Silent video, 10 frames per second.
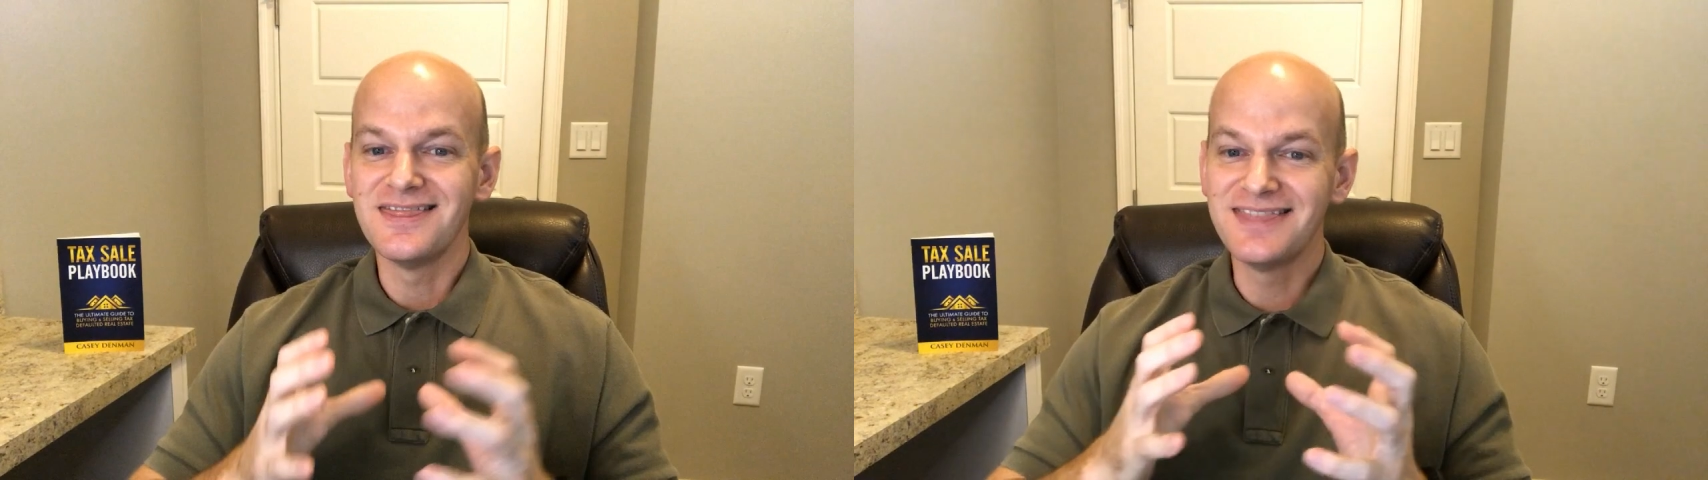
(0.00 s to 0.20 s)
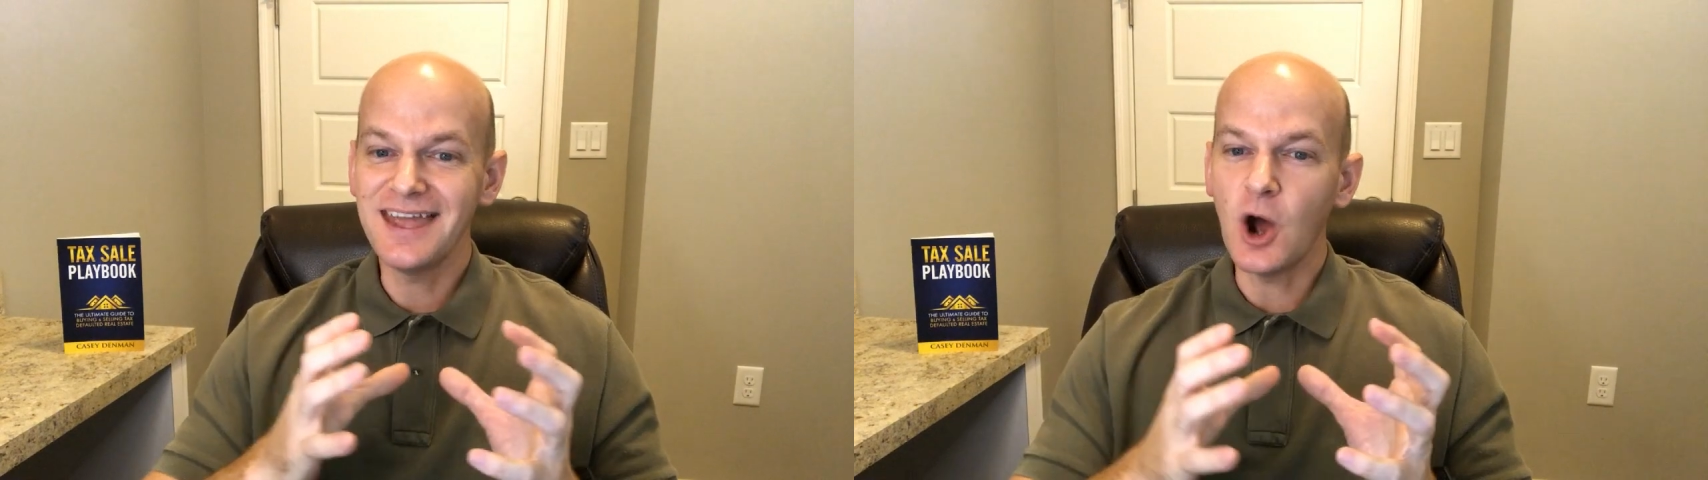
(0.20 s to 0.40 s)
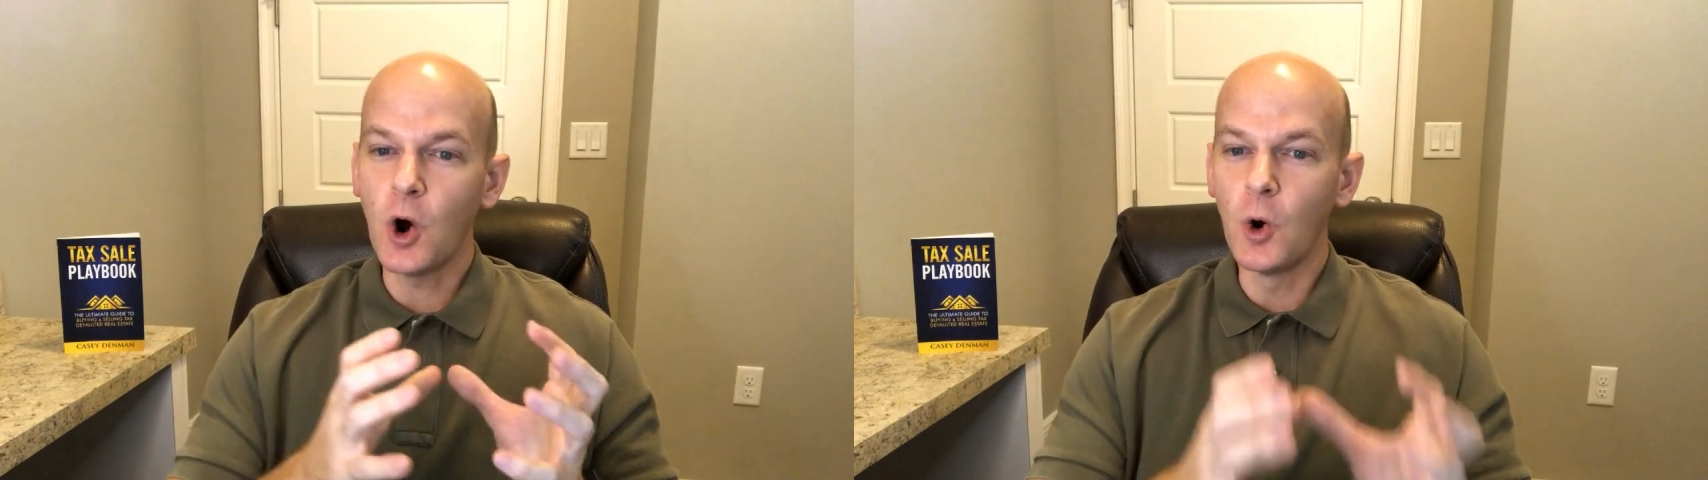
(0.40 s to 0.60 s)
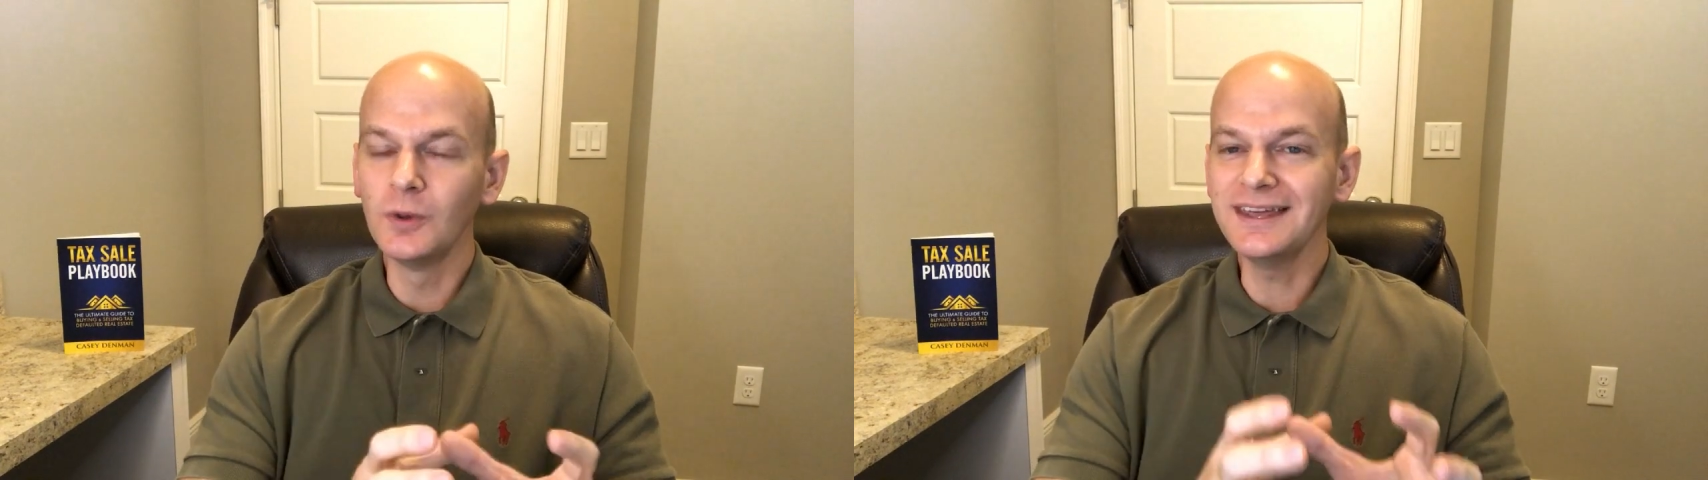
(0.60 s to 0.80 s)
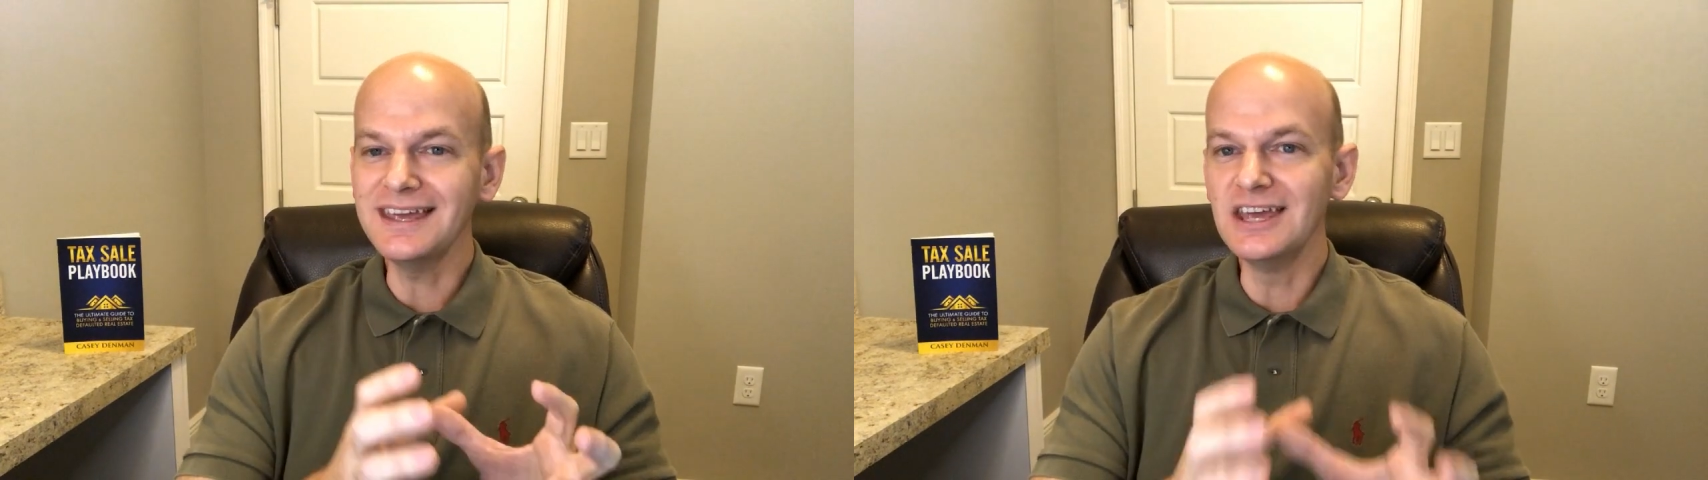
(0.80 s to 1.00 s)
They
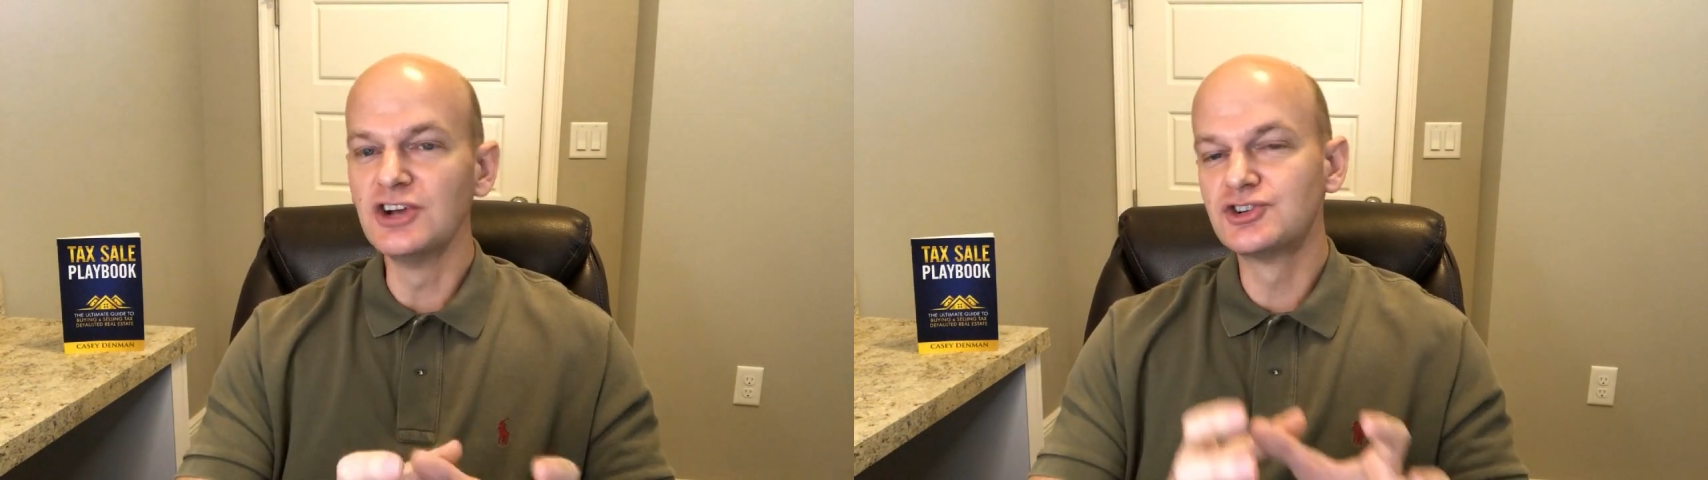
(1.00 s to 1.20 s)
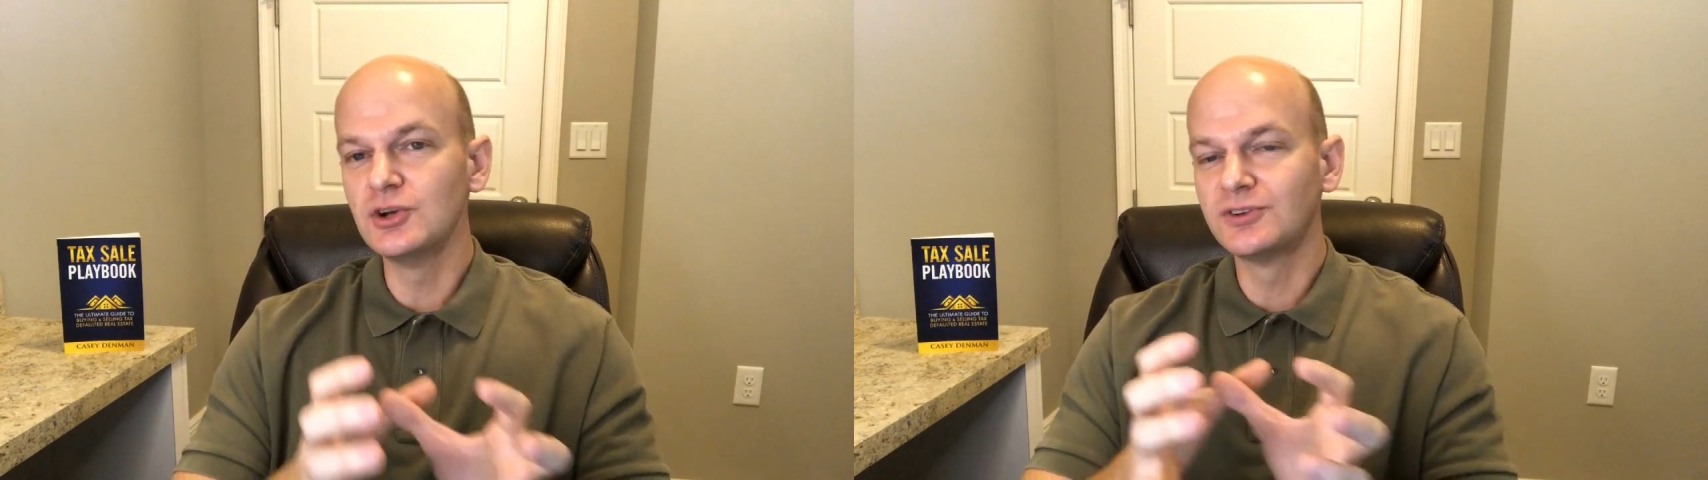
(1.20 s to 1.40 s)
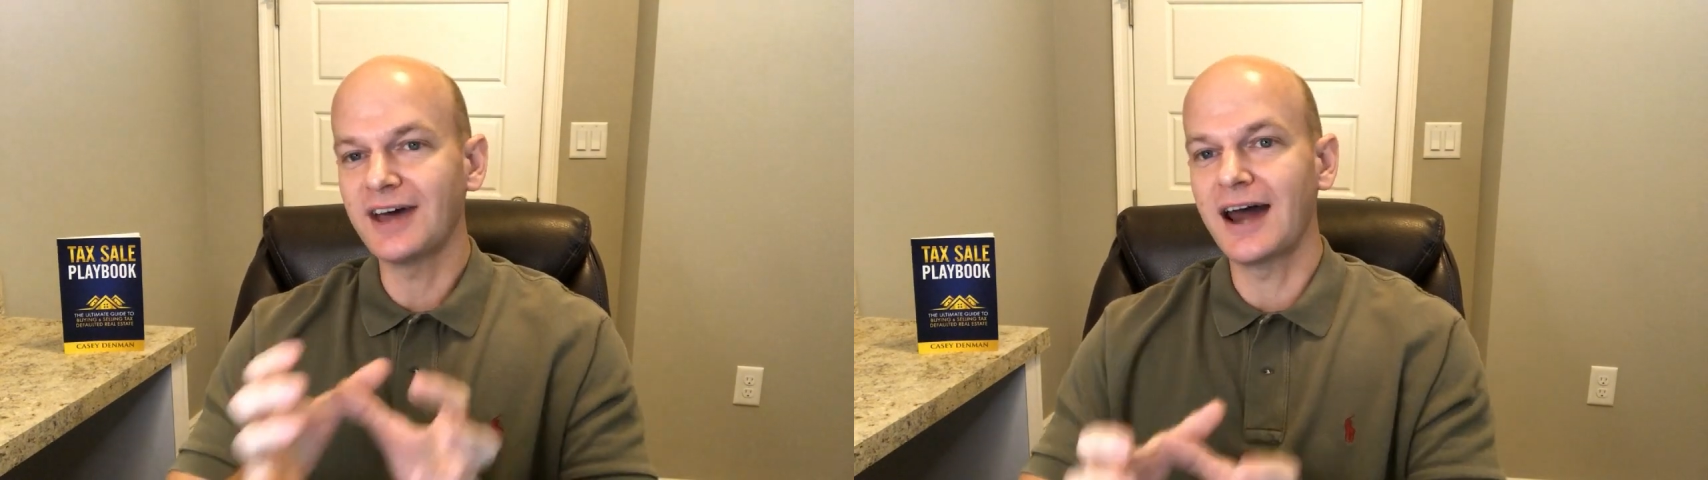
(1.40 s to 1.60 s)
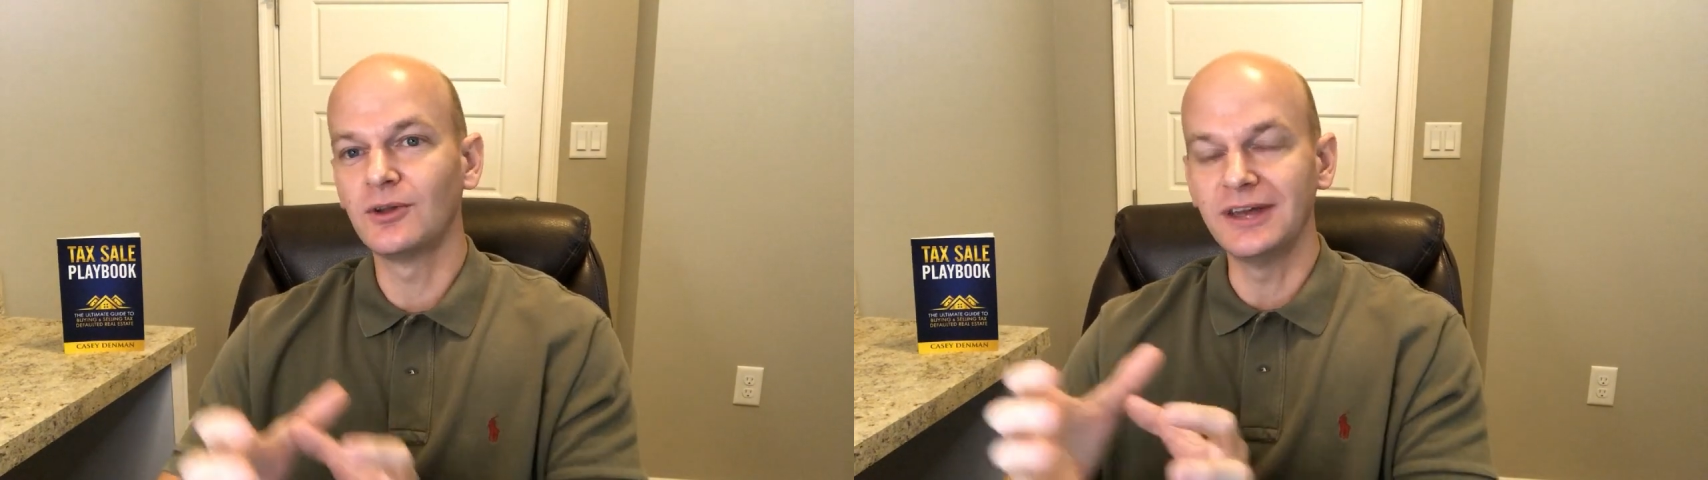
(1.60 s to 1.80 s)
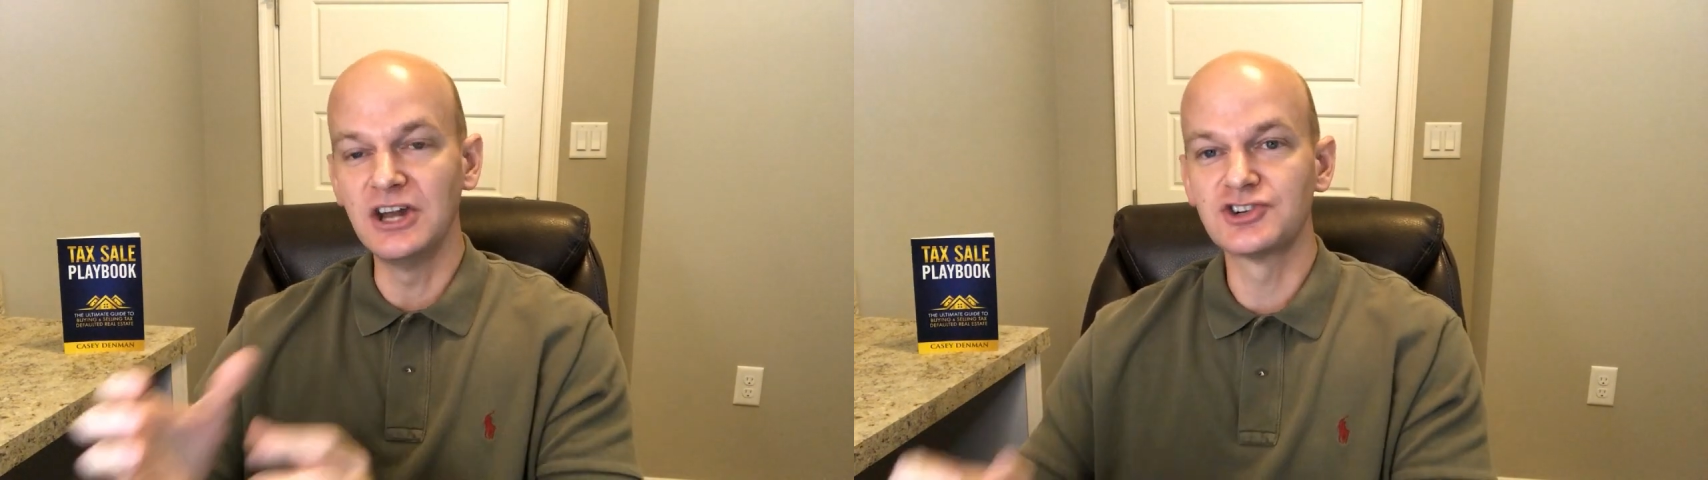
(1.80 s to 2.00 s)
only issue
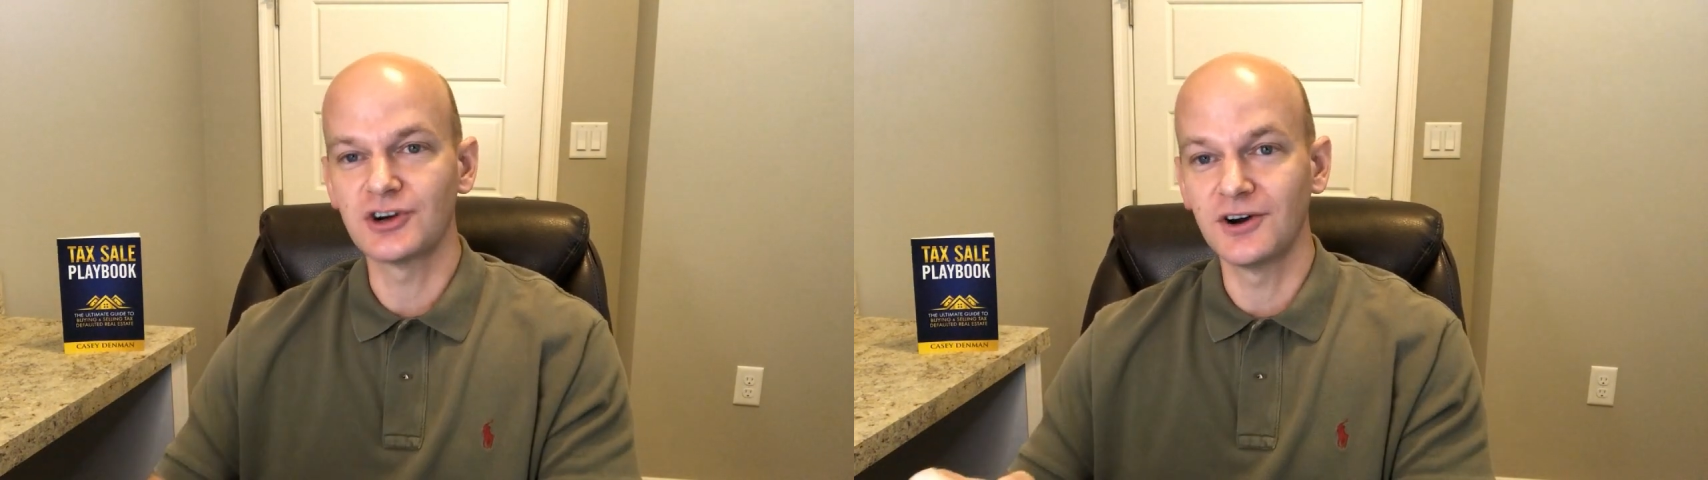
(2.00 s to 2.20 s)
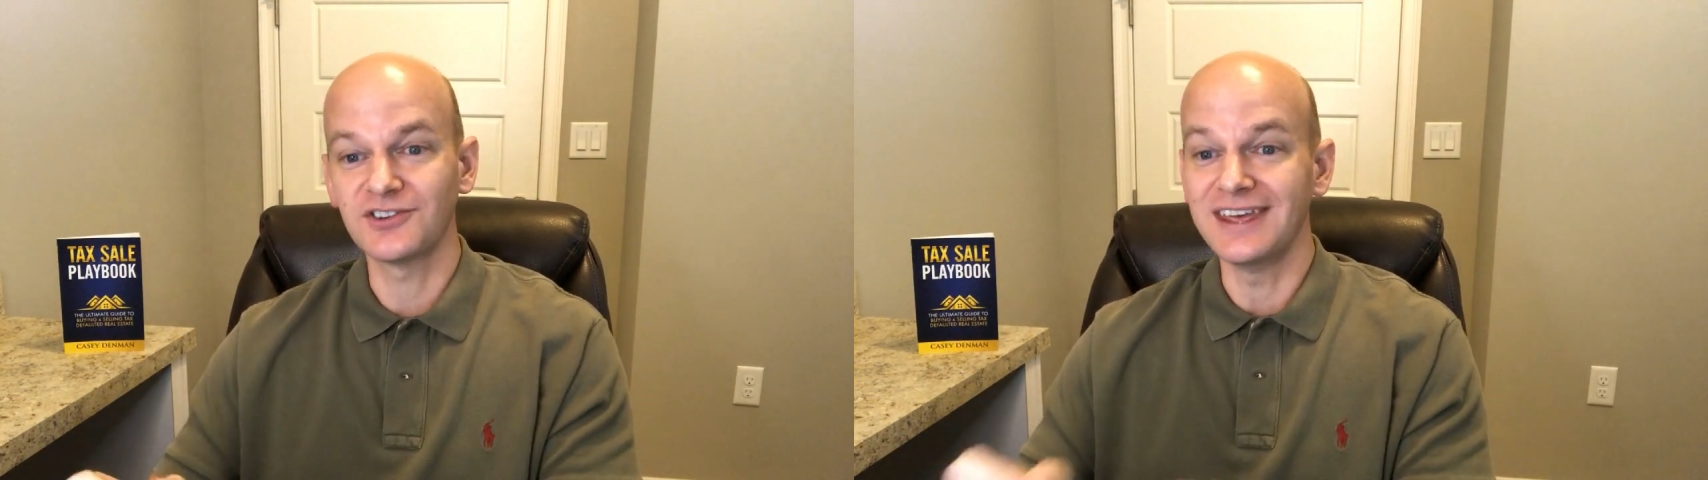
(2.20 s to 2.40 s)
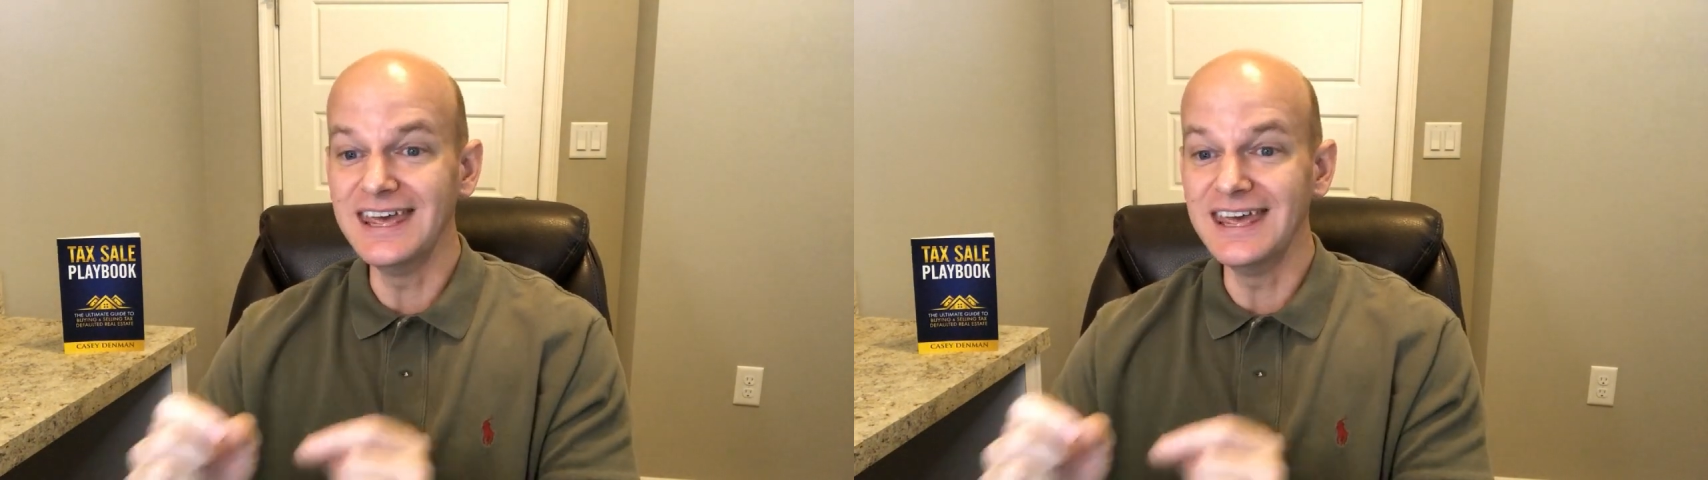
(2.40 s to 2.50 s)
title insurance